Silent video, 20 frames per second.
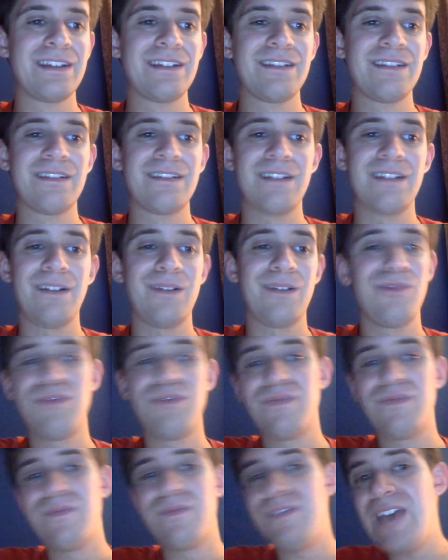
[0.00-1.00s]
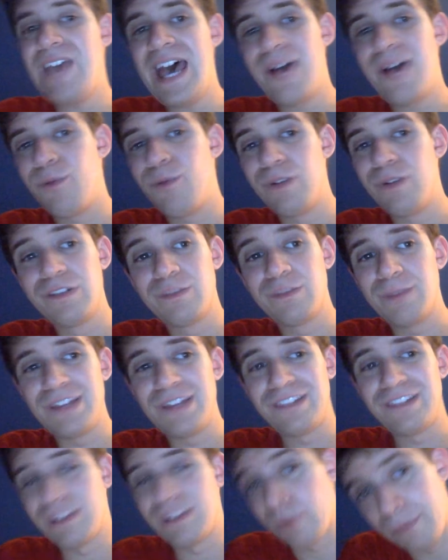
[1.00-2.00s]
So that was
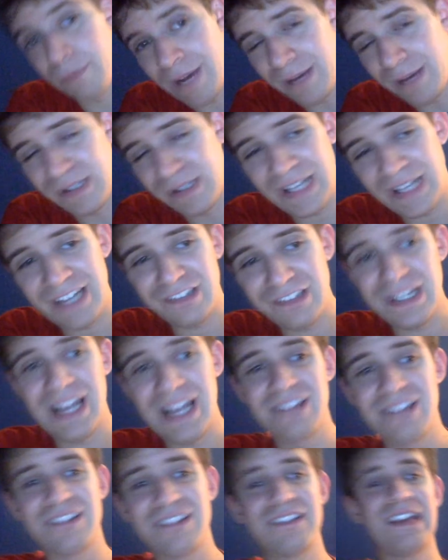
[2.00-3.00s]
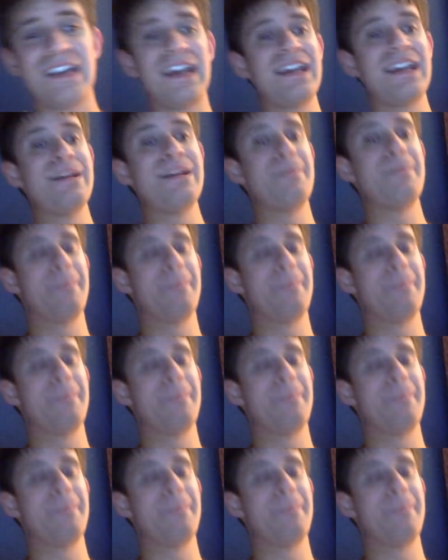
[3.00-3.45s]
basically what Bobby Lashley had to say.